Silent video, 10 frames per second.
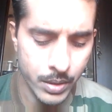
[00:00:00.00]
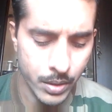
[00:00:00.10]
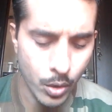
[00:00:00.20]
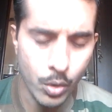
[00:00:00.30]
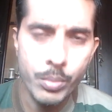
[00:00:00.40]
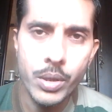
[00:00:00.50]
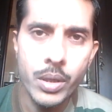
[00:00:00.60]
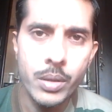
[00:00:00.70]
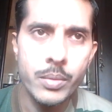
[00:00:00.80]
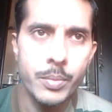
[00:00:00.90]

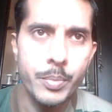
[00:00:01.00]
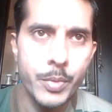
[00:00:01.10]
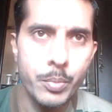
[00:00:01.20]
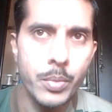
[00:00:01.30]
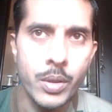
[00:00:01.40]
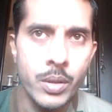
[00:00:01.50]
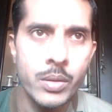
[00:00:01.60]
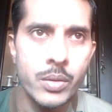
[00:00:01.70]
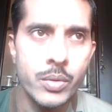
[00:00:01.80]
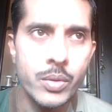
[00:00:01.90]
normal people
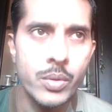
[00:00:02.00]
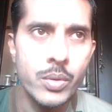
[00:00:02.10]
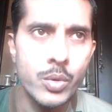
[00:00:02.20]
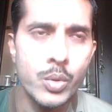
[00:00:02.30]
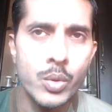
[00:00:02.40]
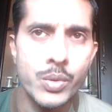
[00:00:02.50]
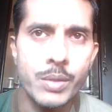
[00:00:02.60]
who